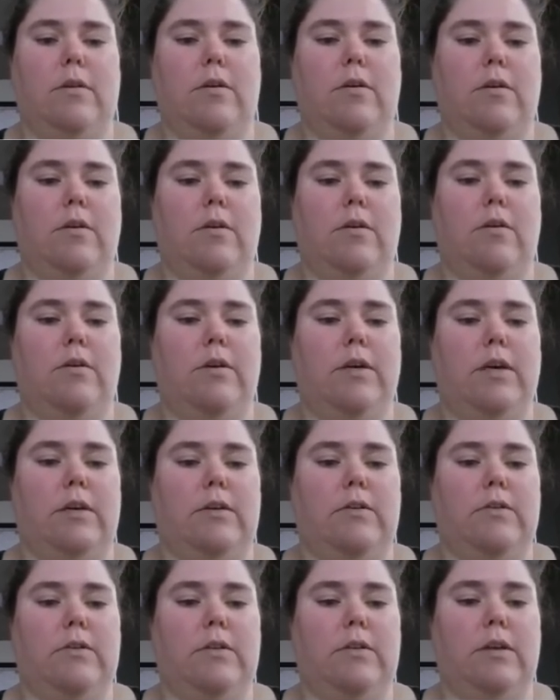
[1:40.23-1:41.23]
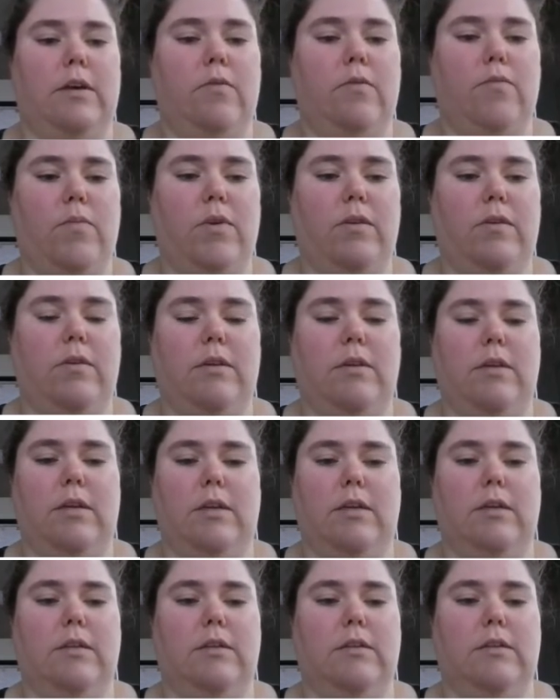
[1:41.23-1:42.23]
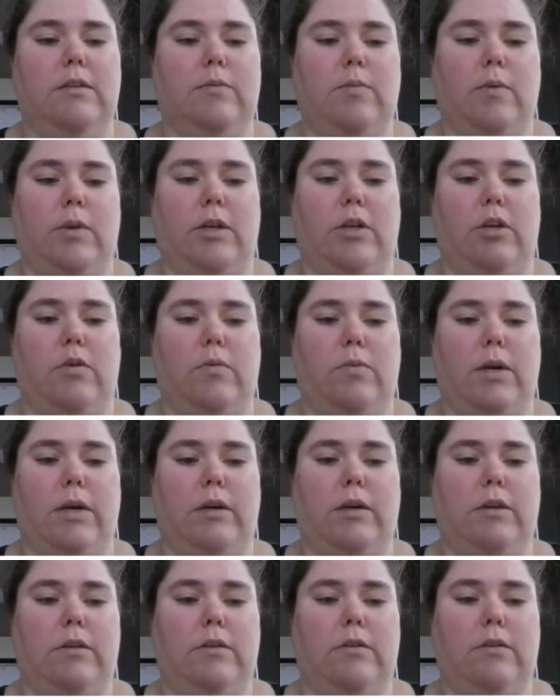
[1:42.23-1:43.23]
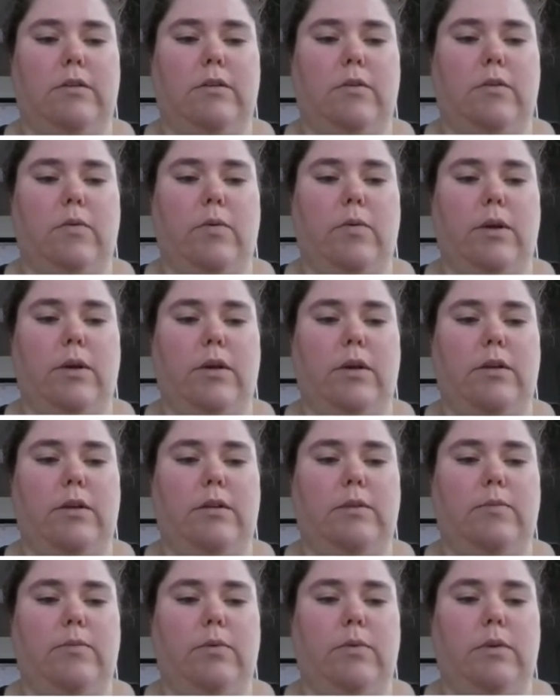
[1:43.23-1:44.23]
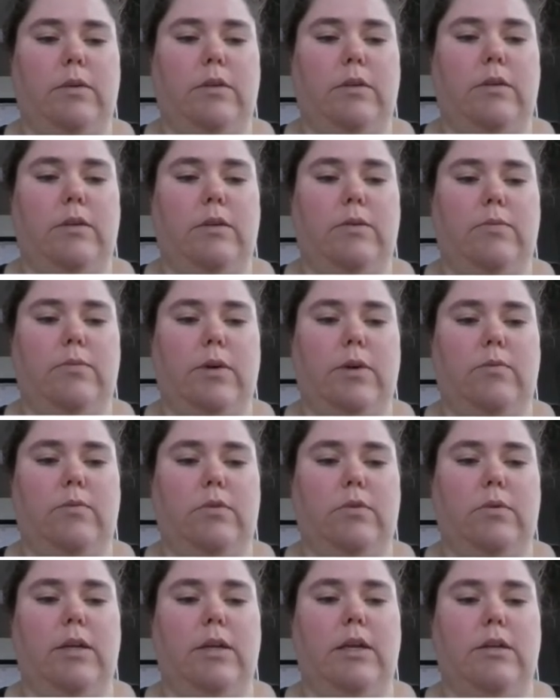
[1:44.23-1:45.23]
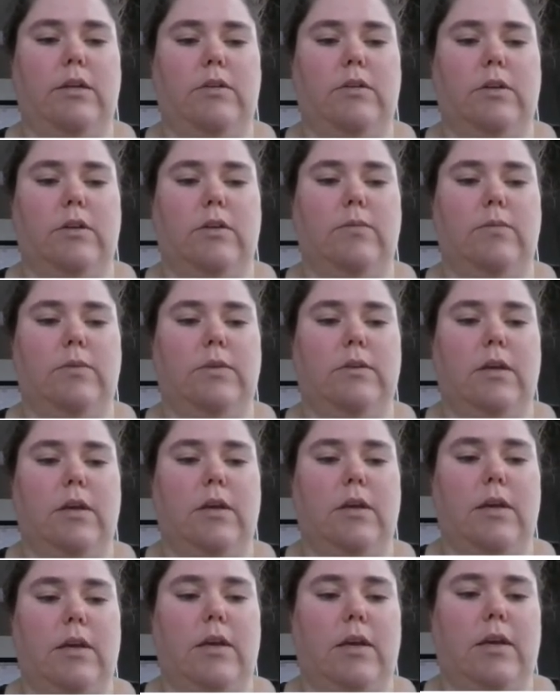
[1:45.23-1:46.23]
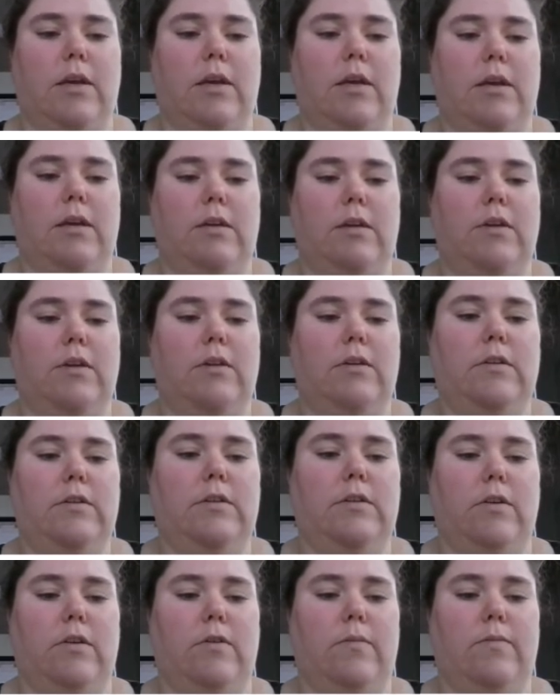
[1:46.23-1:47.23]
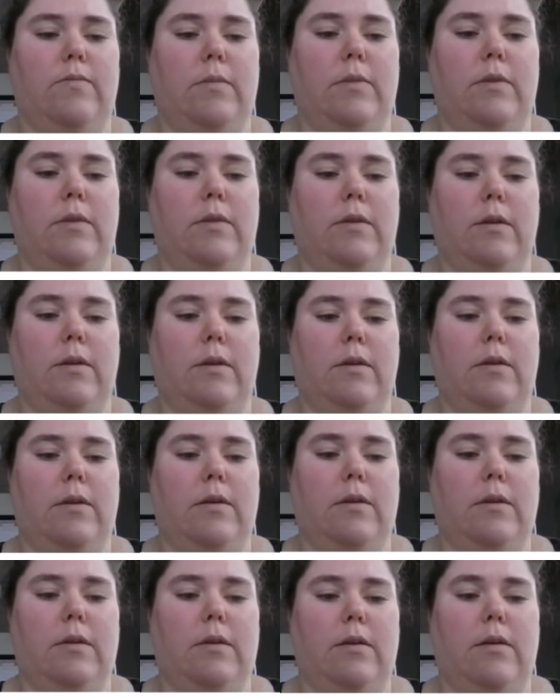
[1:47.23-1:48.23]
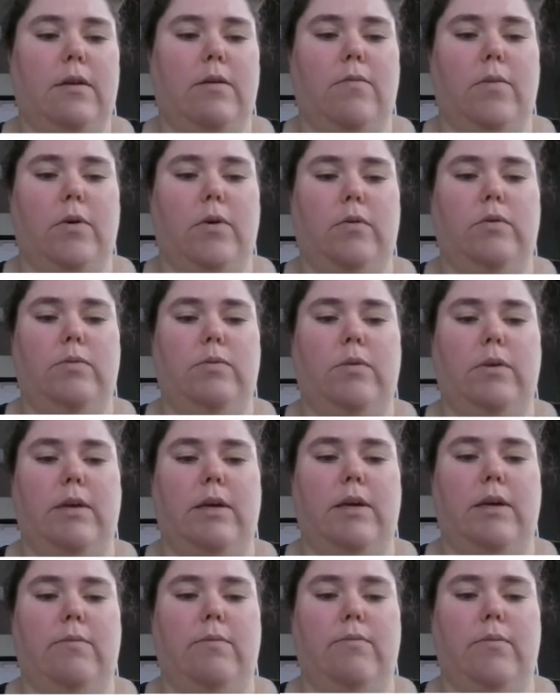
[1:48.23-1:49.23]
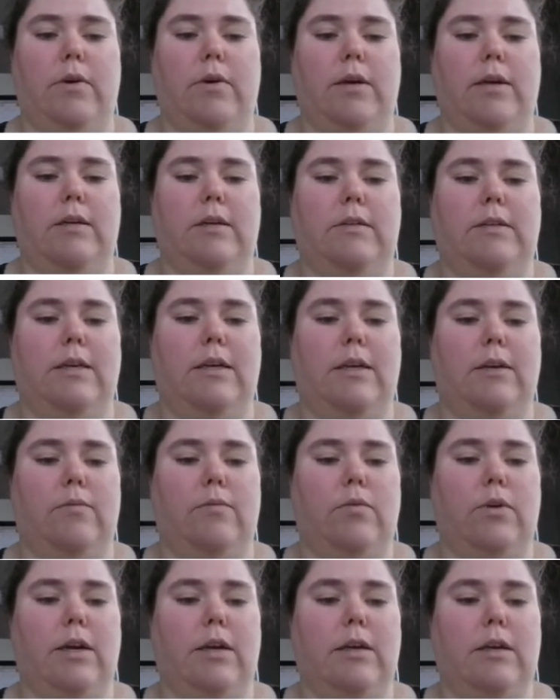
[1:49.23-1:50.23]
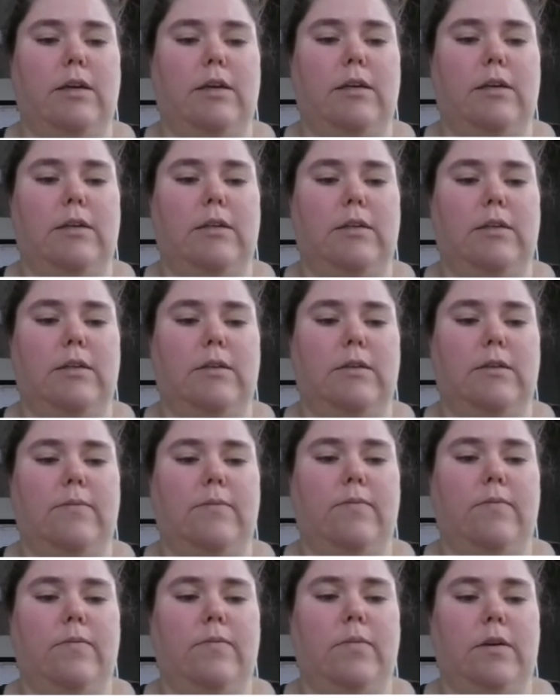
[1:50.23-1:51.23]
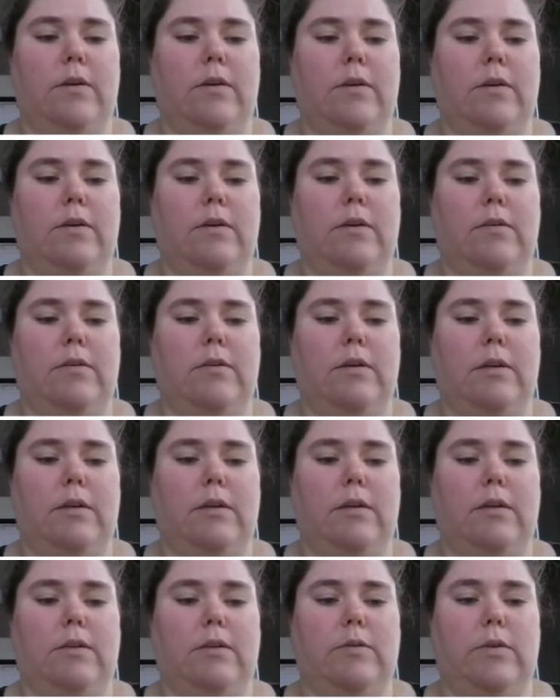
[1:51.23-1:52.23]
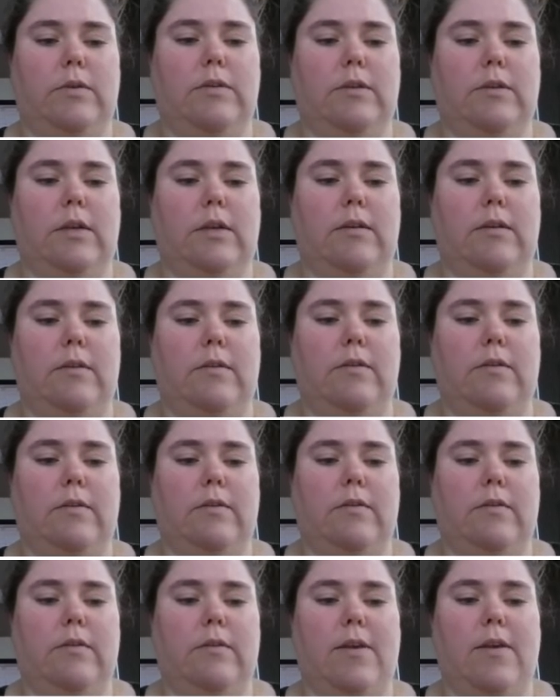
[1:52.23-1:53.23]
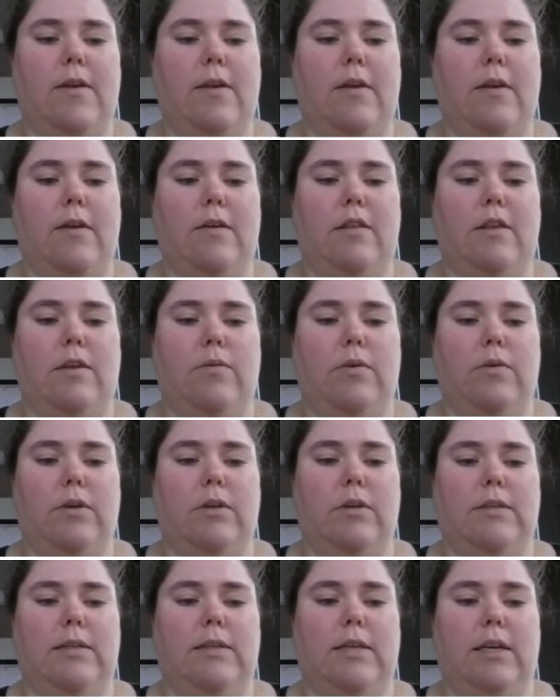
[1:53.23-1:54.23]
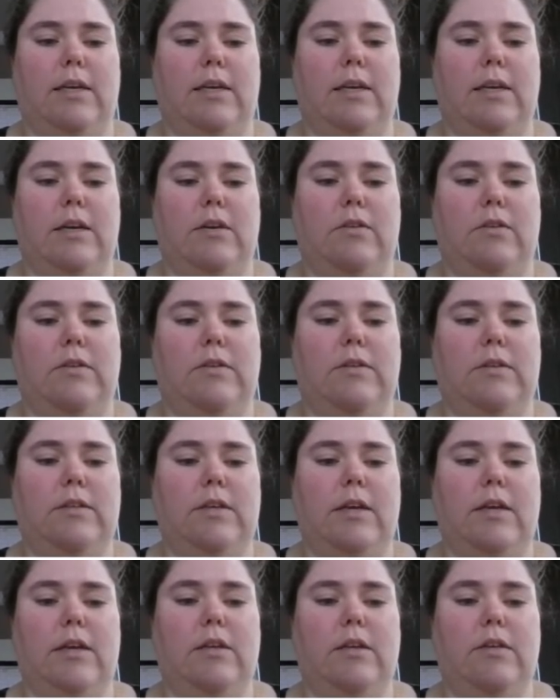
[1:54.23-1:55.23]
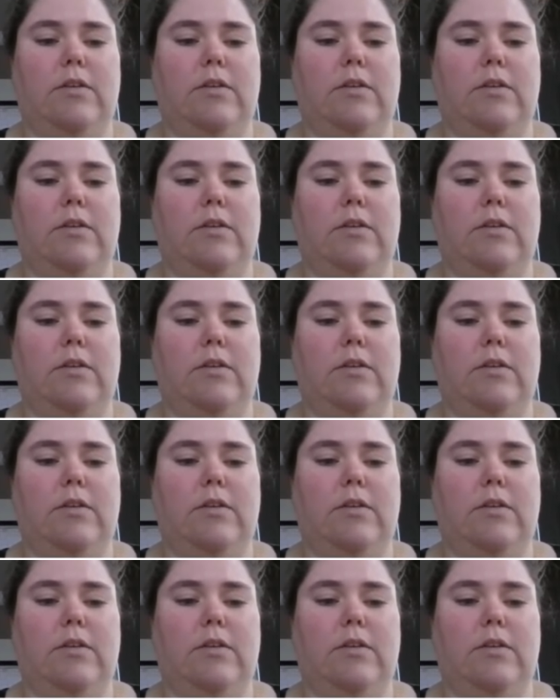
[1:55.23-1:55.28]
Okay, so the other method is splitting your bracket. So we're going to split this bracket between our terms, take this first term, and multiply him by our second bracket, so x plus 10. Then we're going to take our second term